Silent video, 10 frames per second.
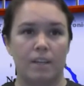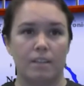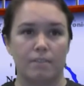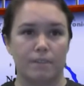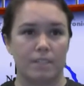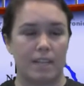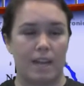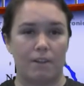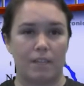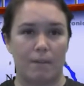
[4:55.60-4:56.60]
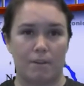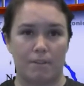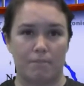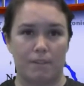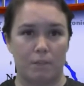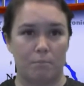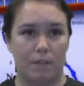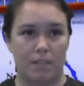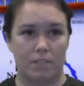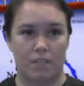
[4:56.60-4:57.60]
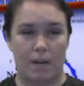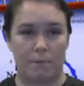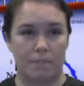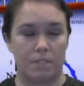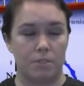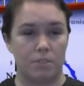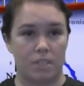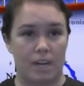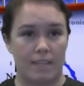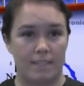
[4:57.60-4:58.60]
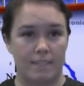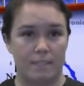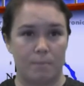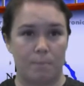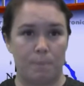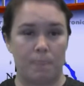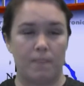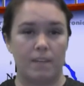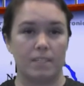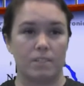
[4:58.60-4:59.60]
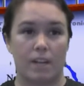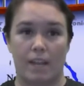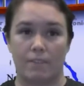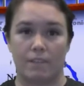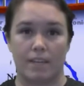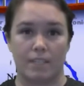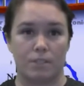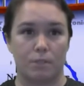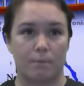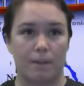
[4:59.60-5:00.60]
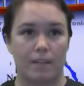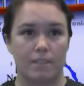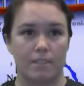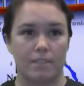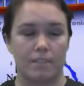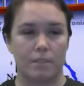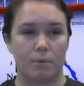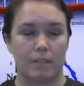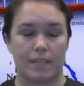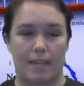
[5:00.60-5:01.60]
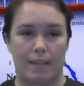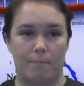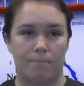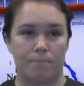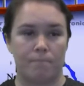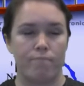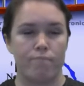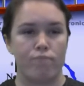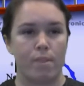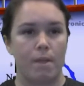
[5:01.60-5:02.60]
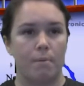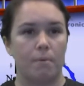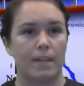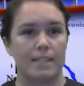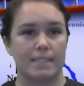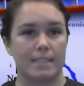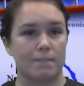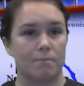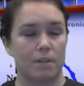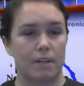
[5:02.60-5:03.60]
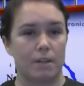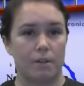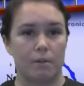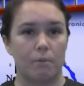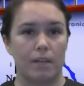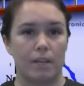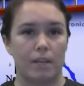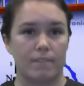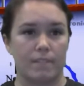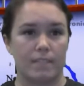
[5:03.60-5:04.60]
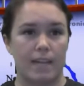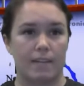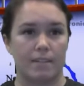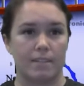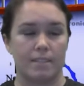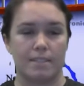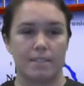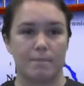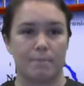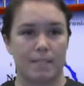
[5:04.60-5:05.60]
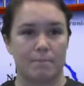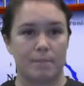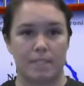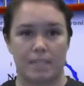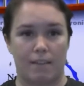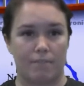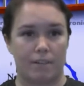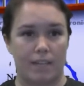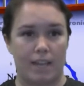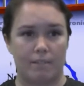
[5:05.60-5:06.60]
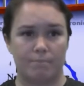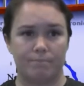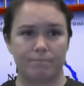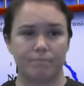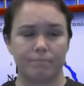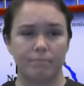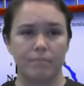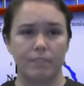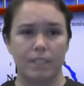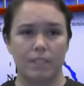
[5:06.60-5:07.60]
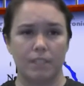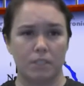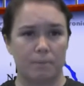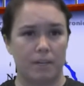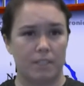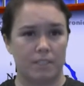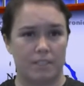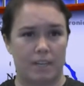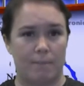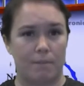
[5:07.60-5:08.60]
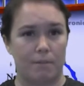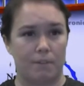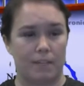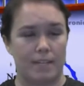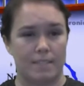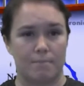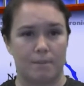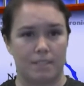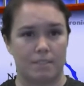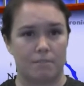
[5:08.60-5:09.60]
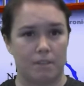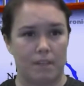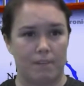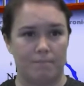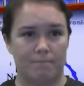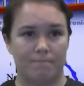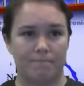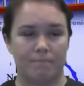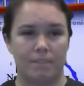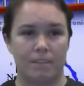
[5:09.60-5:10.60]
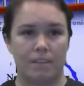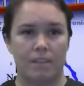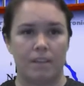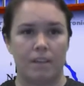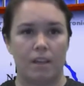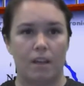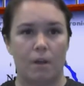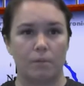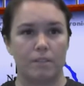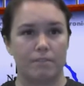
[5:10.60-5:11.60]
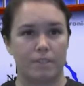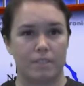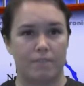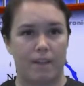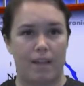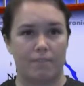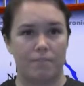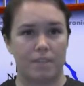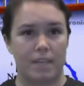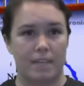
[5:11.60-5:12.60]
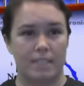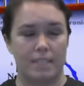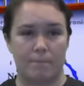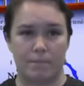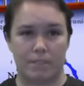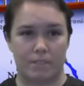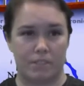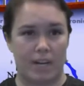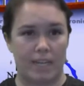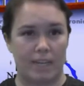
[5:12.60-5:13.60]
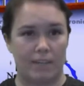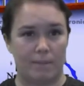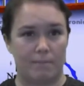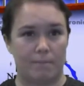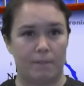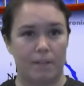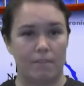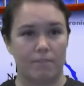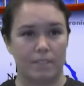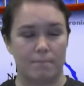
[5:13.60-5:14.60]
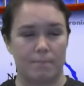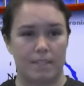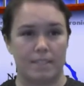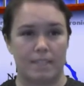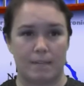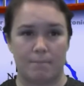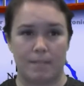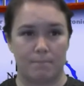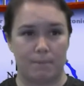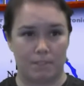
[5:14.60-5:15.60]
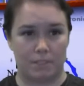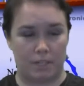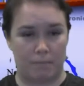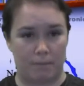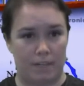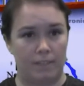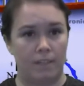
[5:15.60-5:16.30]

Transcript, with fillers: The first out came on a failed bunt try with two strikes. Then he struck out the next two batters to win the game. Boyette said the 1 0 win the Tigers is his best pitching effort yet. Coach Parker described the win as a must win. Only the first five of the eight teams in the Tri County Conference made the state baseball tournament.